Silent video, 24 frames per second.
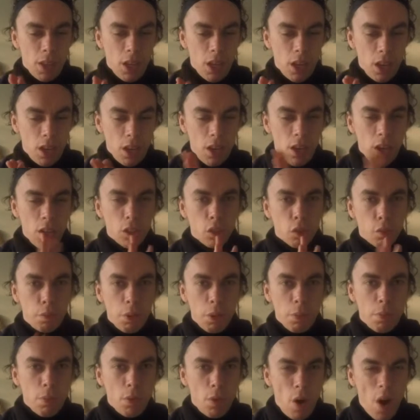a lot of
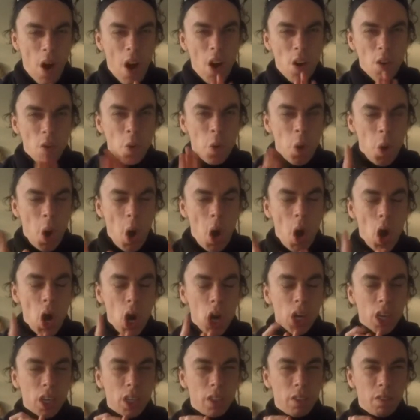people who
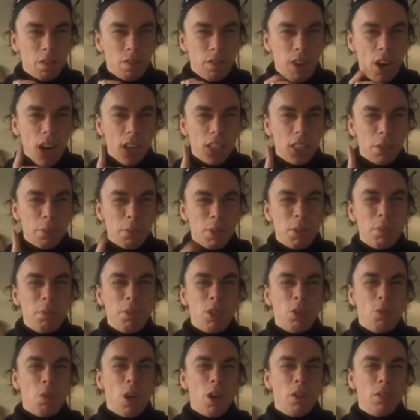are vitamin
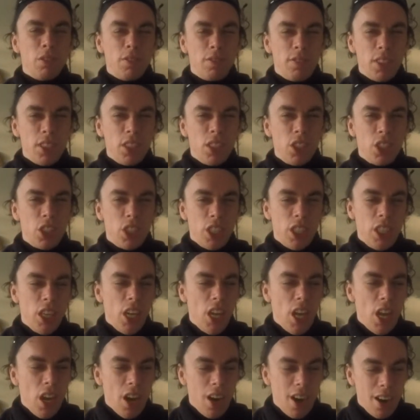B12 deficiency
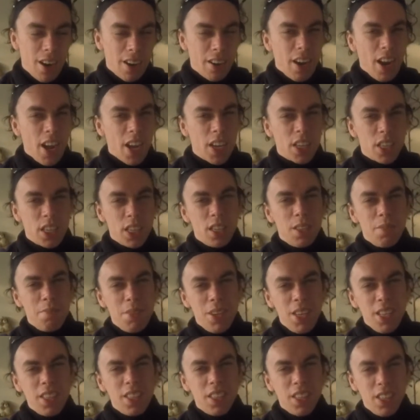are actually
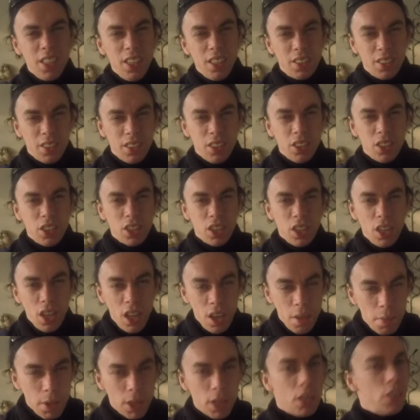meat eaters,
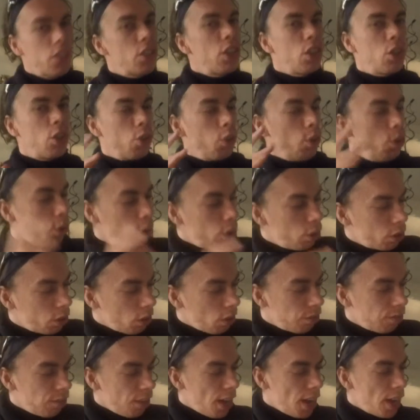because they cook
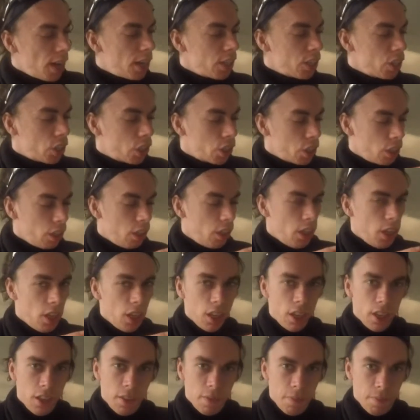their flesh,
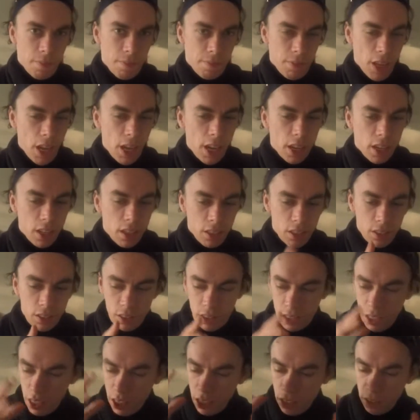
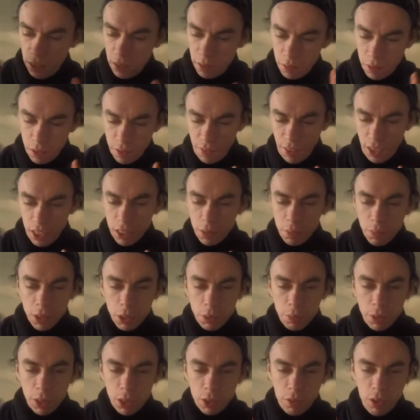then the vitamin
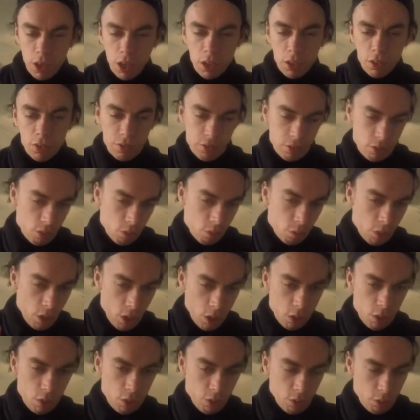B12
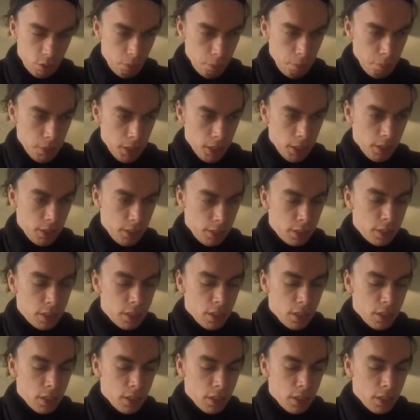will be